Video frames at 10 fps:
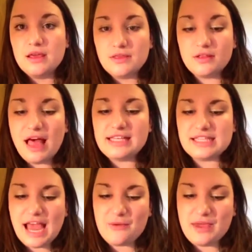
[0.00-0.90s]
The last
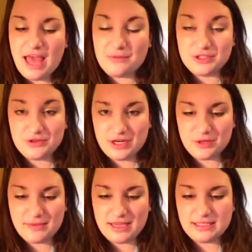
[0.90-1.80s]
snack we had was
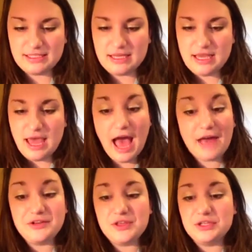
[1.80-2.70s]
trail mix.
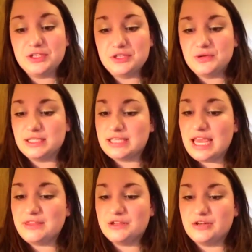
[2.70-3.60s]
After the students
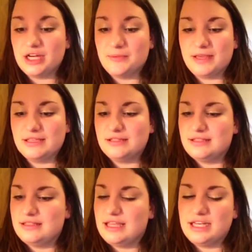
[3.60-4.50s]
ate the trail mix,
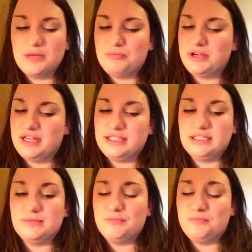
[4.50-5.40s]
they didn't
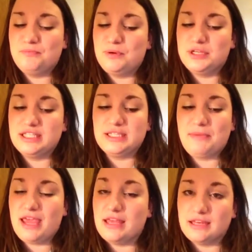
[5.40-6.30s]

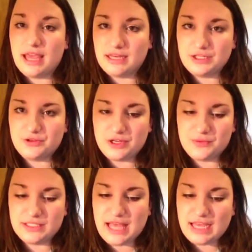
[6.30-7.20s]
participate in any
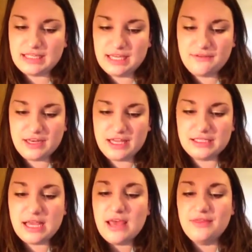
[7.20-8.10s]
strenuous
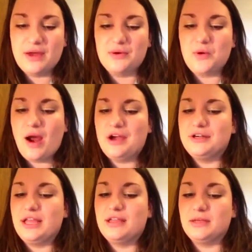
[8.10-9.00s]
activities that
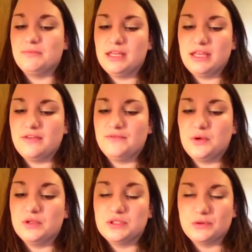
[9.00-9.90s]
required an immediate
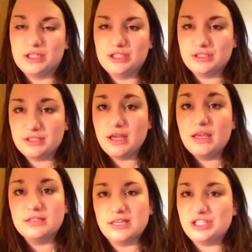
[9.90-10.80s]
fuel source,
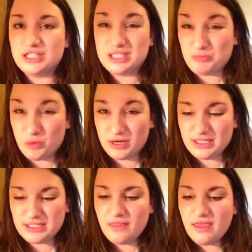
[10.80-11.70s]
such as
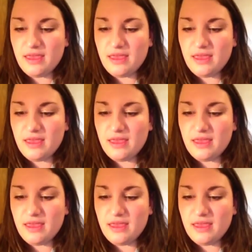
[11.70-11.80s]
sports.